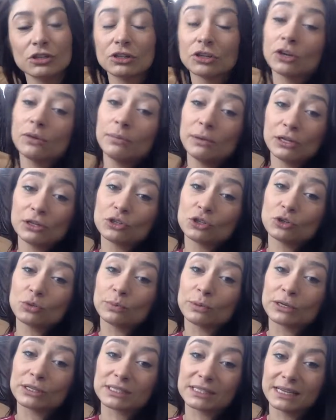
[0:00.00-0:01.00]
could be a
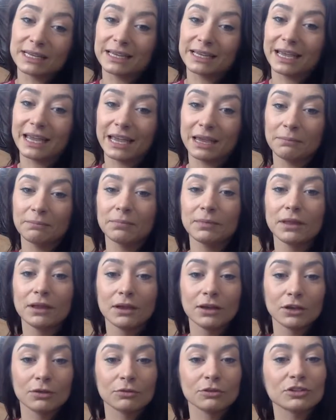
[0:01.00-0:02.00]
two-person game.
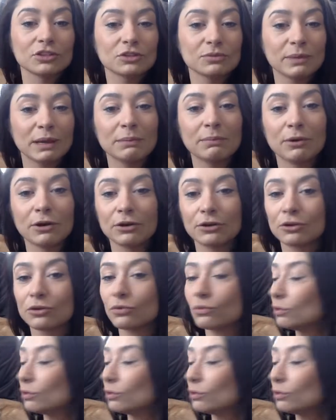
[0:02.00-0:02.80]
This is my partner,